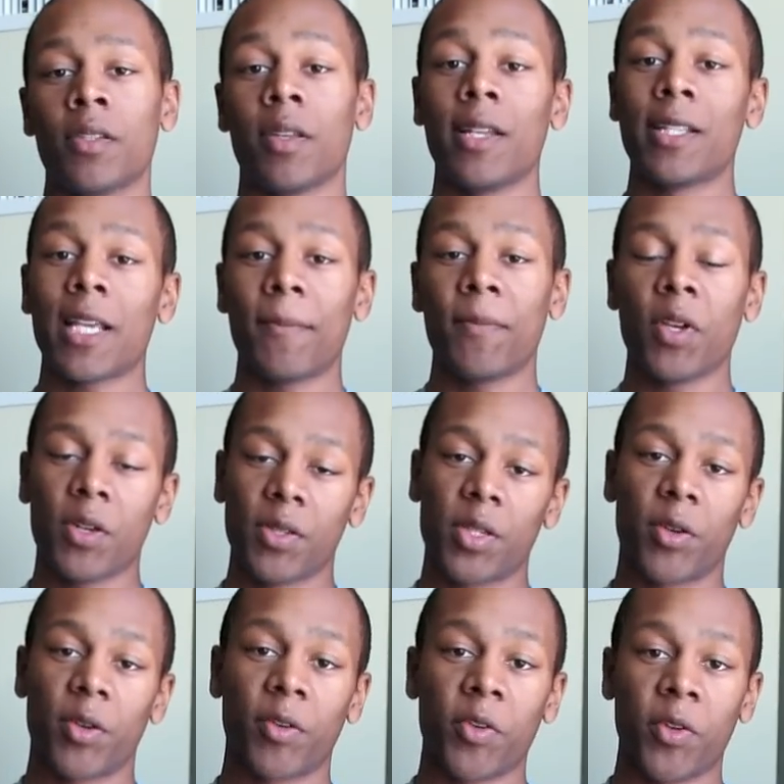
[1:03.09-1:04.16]
So anytime you go
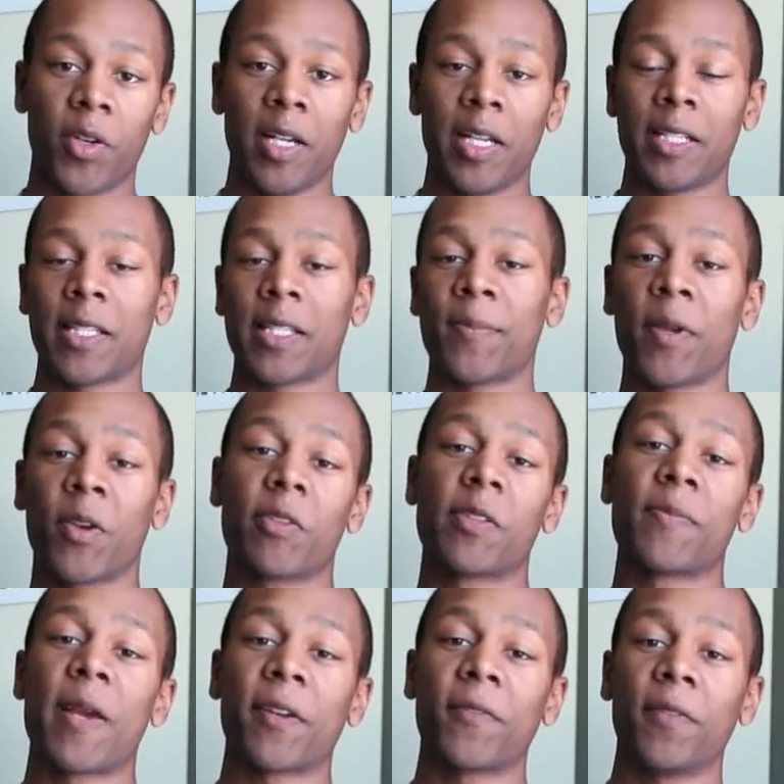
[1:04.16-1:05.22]
to your recruiter, you need to speak
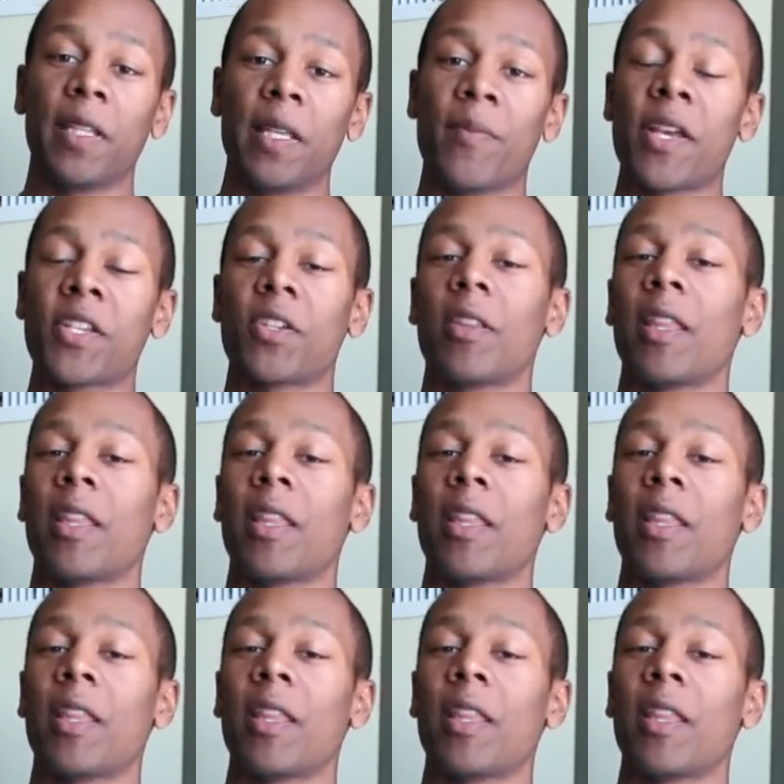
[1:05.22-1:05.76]
respectfully, make